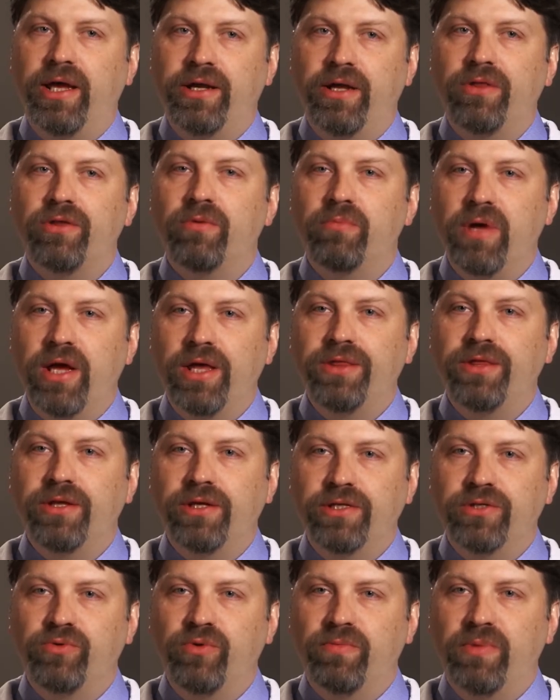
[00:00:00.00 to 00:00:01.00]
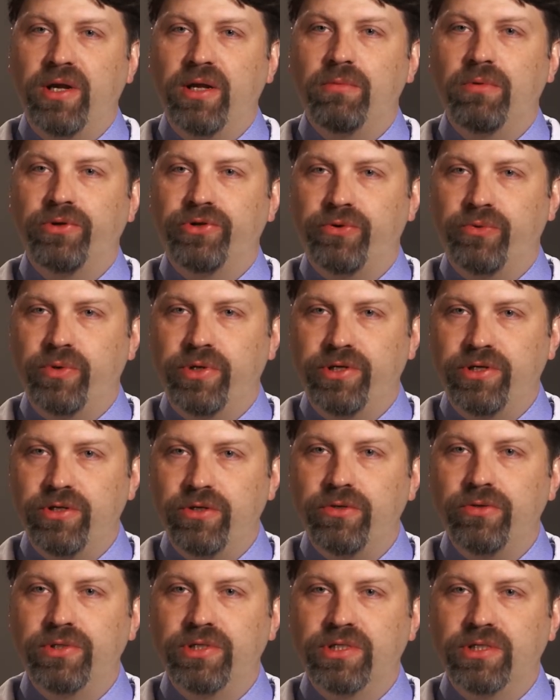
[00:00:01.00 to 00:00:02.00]
and other methods, we've been able to
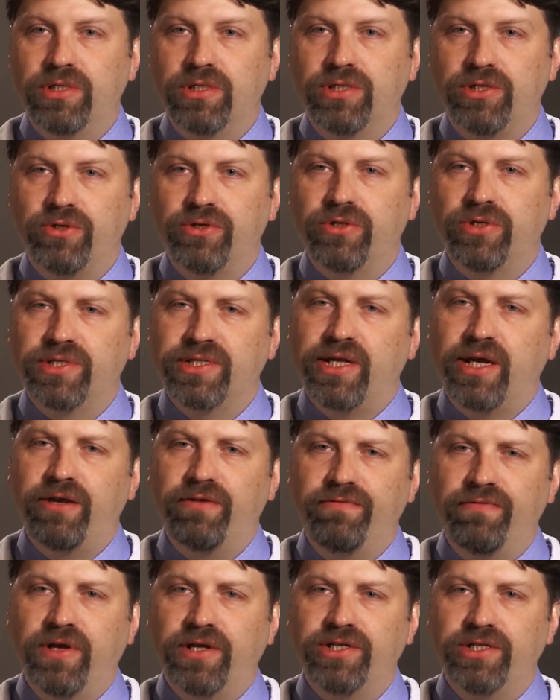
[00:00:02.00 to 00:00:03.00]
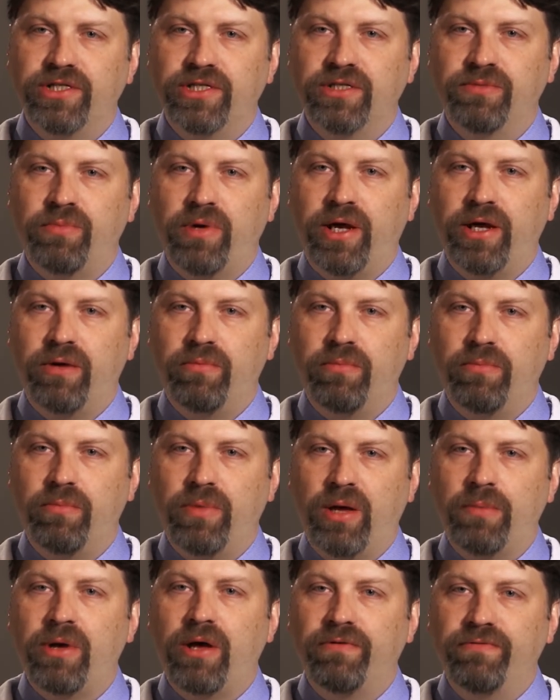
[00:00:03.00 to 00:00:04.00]
reduce surgical site infections by
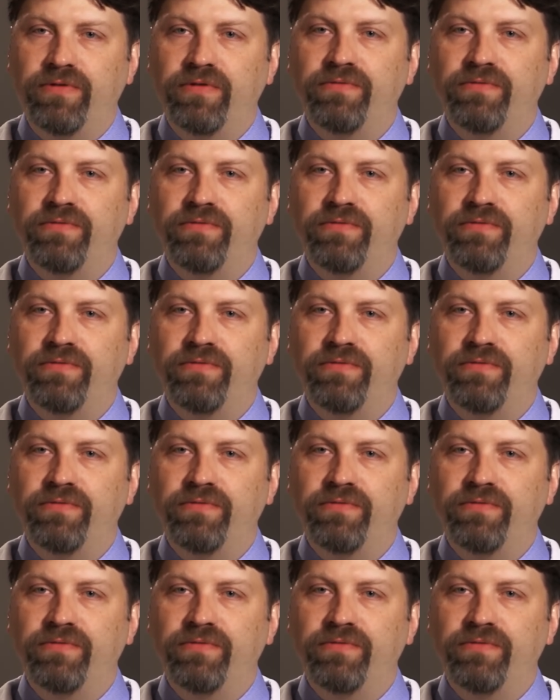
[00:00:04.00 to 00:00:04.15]
about